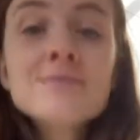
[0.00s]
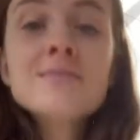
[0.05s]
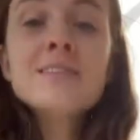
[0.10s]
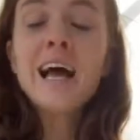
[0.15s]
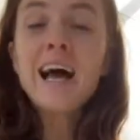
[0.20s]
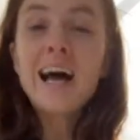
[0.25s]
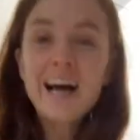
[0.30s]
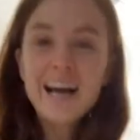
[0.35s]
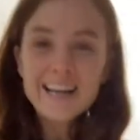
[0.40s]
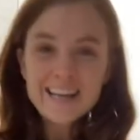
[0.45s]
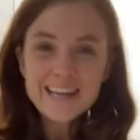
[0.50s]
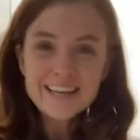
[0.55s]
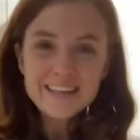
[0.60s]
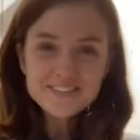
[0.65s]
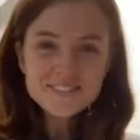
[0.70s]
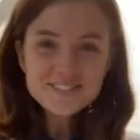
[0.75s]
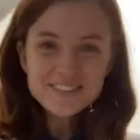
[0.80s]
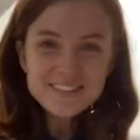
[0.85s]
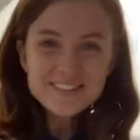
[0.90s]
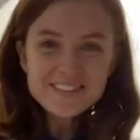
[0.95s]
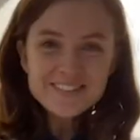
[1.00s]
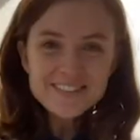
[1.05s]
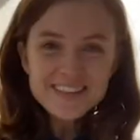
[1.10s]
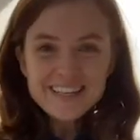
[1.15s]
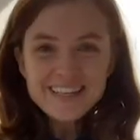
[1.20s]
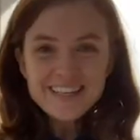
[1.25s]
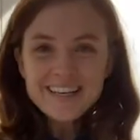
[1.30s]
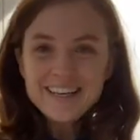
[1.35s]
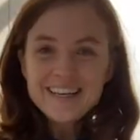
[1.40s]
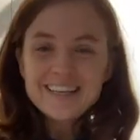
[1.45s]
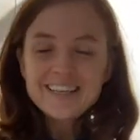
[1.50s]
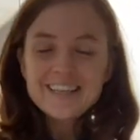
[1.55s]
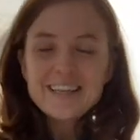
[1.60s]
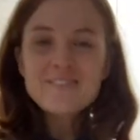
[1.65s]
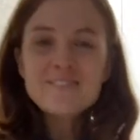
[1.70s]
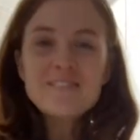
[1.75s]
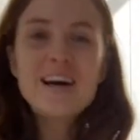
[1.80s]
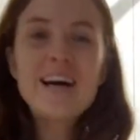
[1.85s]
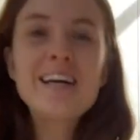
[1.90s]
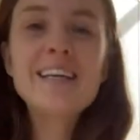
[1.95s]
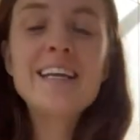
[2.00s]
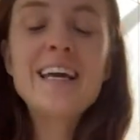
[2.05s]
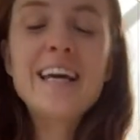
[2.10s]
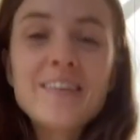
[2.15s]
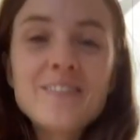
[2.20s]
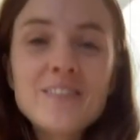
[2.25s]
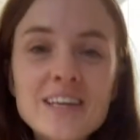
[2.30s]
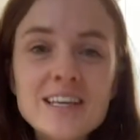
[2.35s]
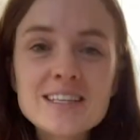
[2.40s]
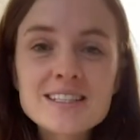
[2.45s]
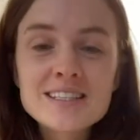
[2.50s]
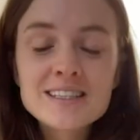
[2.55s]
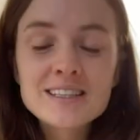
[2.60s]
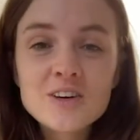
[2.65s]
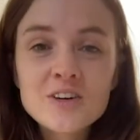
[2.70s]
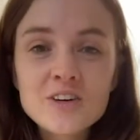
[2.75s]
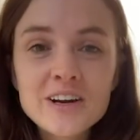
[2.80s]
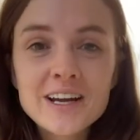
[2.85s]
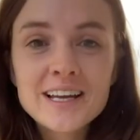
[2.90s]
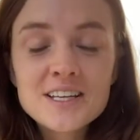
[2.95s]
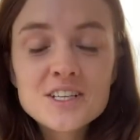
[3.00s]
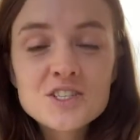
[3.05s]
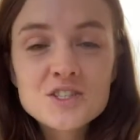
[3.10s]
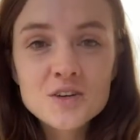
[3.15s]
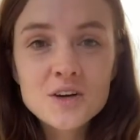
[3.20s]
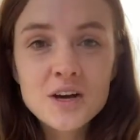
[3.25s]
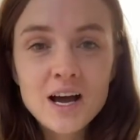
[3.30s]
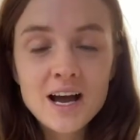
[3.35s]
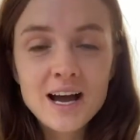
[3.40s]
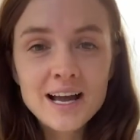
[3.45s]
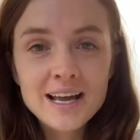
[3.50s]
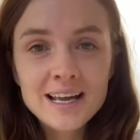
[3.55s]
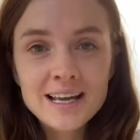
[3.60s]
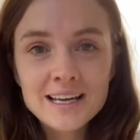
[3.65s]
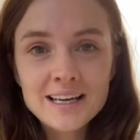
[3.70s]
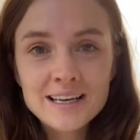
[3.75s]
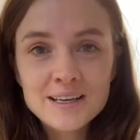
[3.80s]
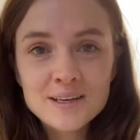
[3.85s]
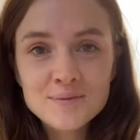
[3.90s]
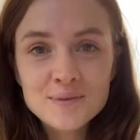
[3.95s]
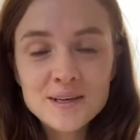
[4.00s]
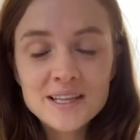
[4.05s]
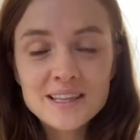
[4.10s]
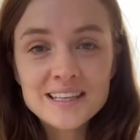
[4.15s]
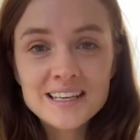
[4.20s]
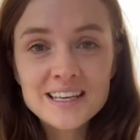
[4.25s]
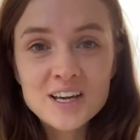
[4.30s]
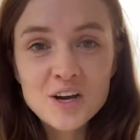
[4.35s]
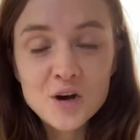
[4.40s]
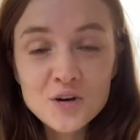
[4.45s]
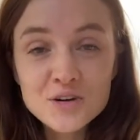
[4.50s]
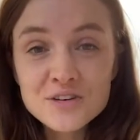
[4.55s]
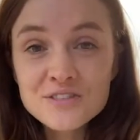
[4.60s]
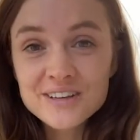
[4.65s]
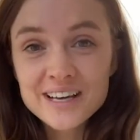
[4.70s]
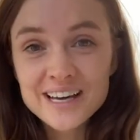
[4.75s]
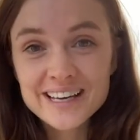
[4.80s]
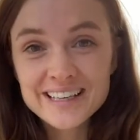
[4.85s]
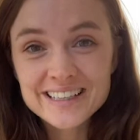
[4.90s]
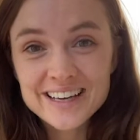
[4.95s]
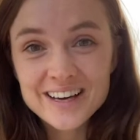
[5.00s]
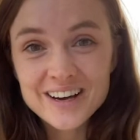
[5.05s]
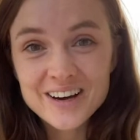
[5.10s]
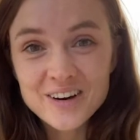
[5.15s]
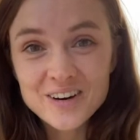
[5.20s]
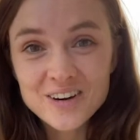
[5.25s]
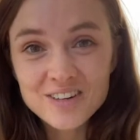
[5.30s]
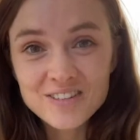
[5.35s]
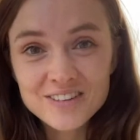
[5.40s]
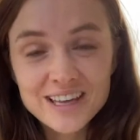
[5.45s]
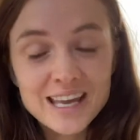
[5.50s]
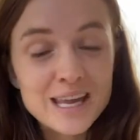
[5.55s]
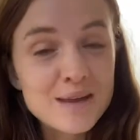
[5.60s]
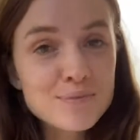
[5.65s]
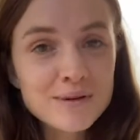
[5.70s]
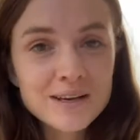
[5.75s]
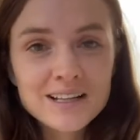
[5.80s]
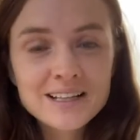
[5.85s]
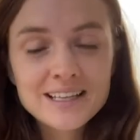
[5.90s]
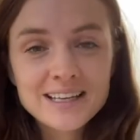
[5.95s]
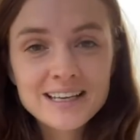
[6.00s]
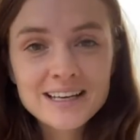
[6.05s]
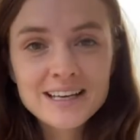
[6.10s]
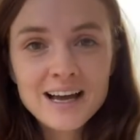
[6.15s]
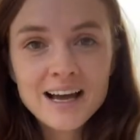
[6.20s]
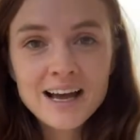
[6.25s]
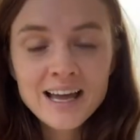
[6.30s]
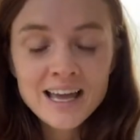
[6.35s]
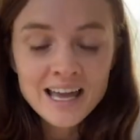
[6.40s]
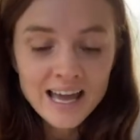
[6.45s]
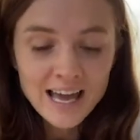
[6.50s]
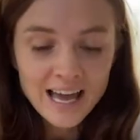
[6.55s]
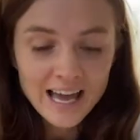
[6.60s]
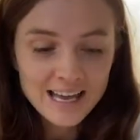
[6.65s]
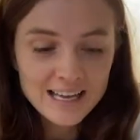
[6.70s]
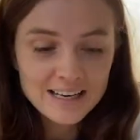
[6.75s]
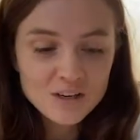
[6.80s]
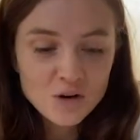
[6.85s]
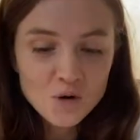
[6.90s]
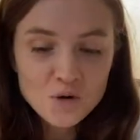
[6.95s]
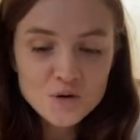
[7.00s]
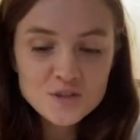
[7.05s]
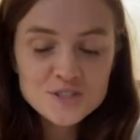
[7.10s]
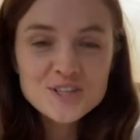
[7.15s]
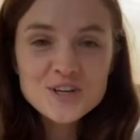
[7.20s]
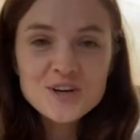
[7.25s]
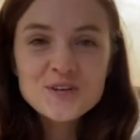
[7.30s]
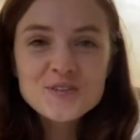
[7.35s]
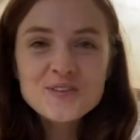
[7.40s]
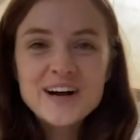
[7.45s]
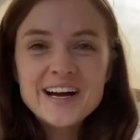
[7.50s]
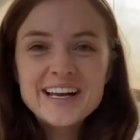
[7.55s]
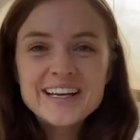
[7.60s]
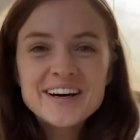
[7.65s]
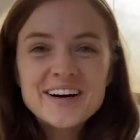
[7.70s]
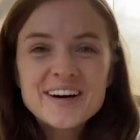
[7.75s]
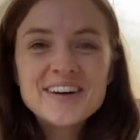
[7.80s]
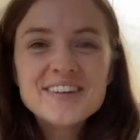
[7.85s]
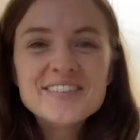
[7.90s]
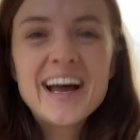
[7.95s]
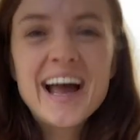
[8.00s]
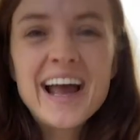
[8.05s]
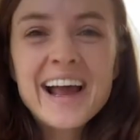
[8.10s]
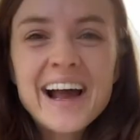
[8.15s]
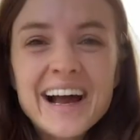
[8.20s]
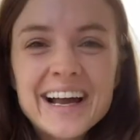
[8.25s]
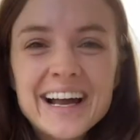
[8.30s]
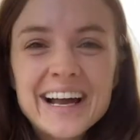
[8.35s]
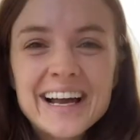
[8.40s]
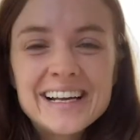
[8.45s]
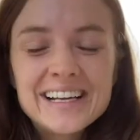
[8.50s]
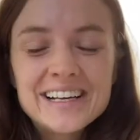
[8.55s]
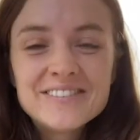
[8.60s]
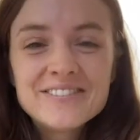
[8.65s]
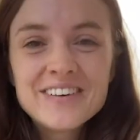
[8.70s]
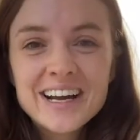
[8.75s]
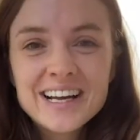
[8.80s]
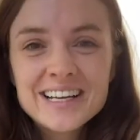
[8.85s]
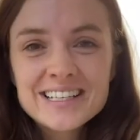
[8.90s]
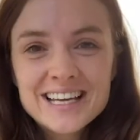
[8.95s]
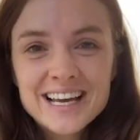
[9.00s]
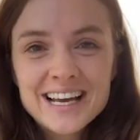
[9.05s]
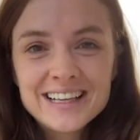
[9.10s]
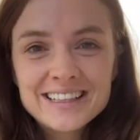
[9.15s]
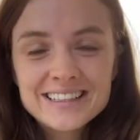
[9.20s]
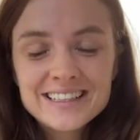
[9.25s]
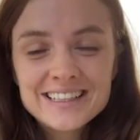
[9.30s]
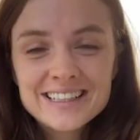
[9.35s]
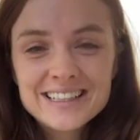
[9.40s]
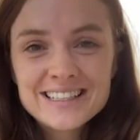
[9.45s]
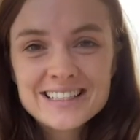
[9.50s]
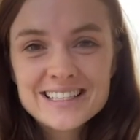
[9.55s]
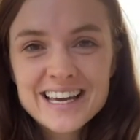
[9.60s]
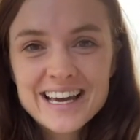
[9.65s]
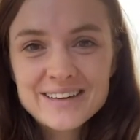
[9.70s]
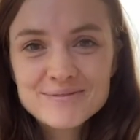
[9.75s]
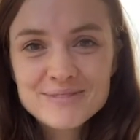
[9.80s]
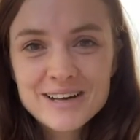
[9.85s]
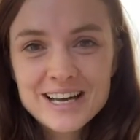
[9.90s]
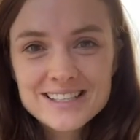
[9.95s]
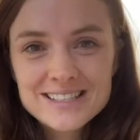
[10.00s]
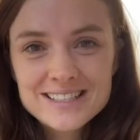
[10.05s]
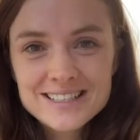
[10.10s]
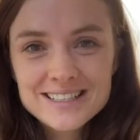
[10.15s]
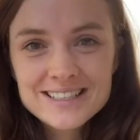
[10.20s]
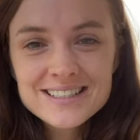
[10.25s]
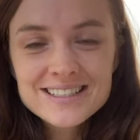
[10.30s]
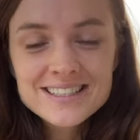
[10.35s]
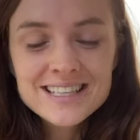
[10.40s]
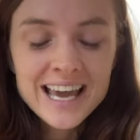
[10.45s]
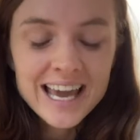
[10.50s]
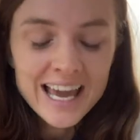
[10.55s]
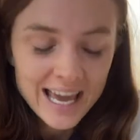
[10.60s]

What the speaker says: Hi everyone, my name is Laura Henshaw. I am the co-founder of Keep It Cleaner and also one of AIA Vitality's ambassadors.